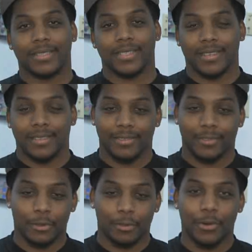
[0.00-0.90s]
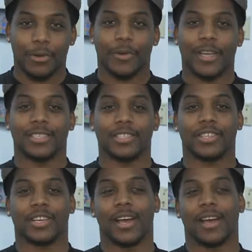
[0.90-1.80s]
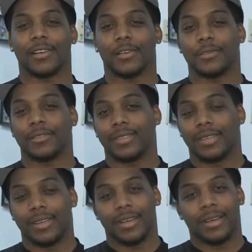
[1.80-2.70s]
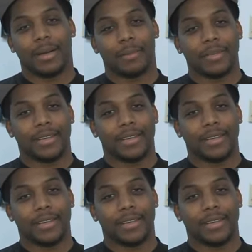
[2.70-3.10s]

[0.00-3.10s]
city, you know, born and raised in Chicago. I'm a